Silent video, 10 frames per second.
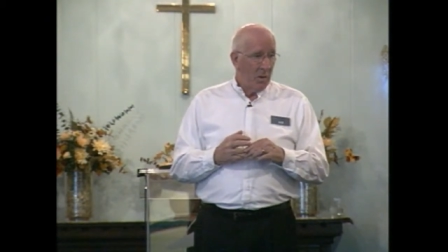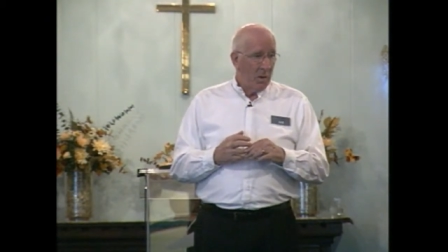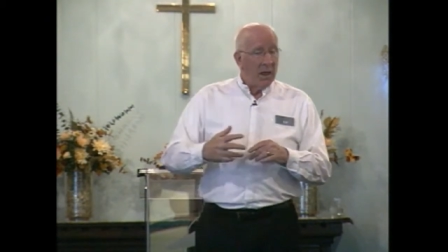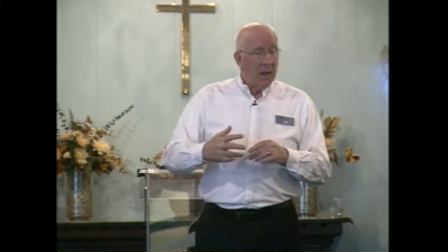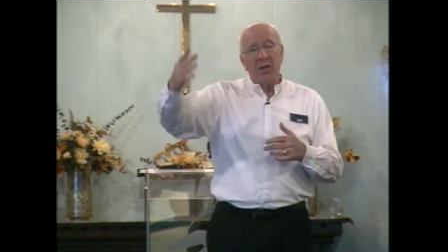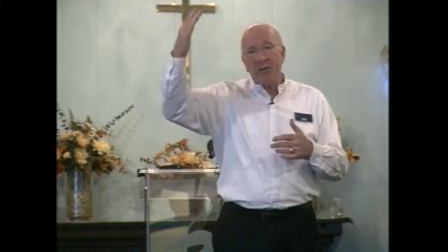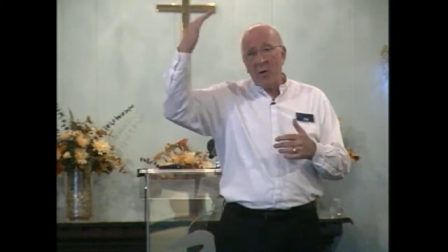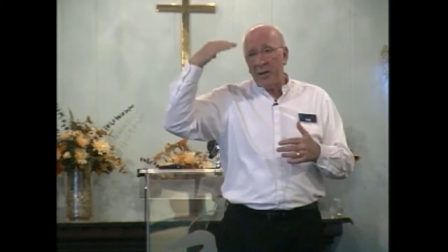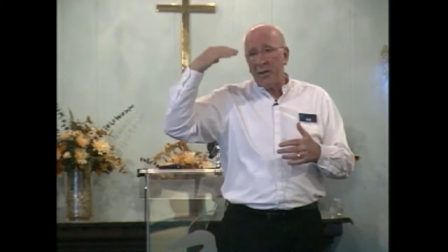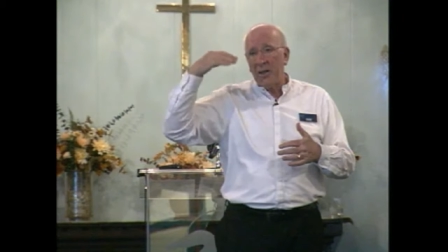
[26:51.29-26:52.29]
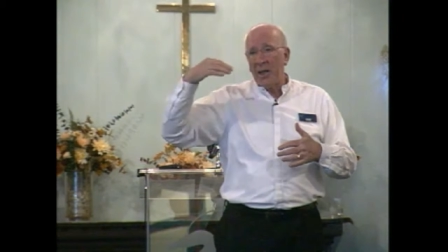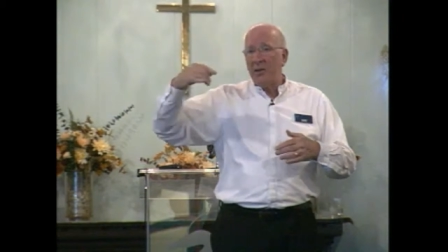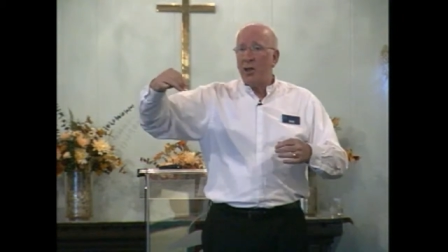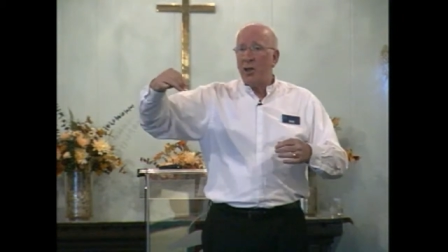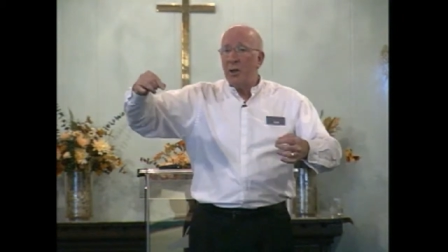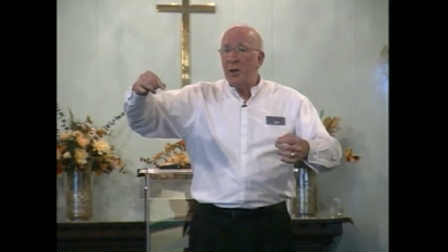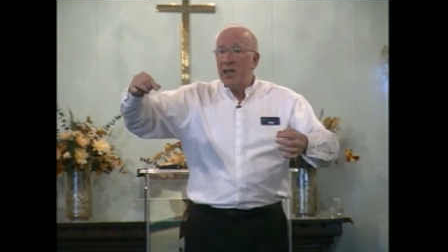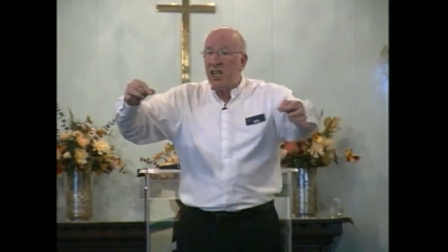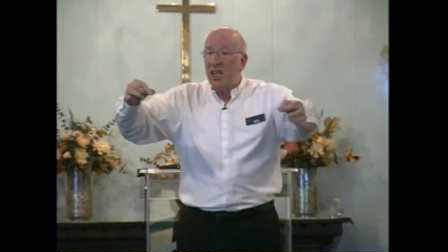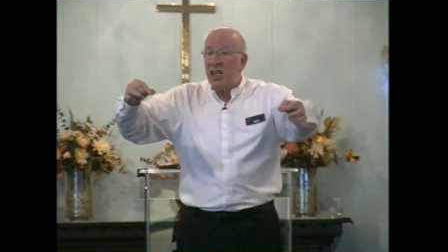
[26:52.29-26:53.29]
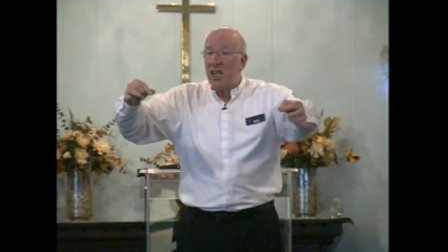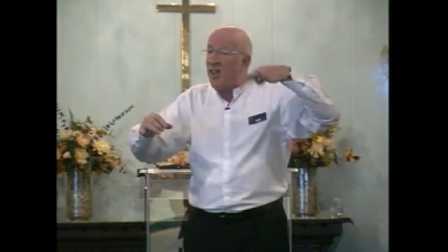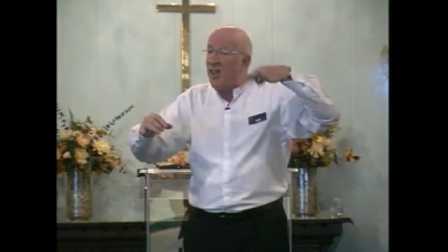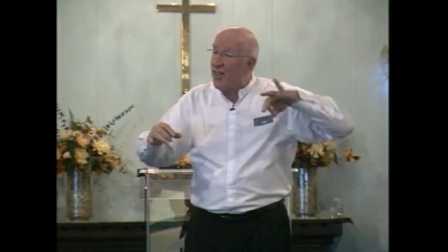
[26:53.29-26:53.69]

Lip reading: And it's in thought. And until we change it in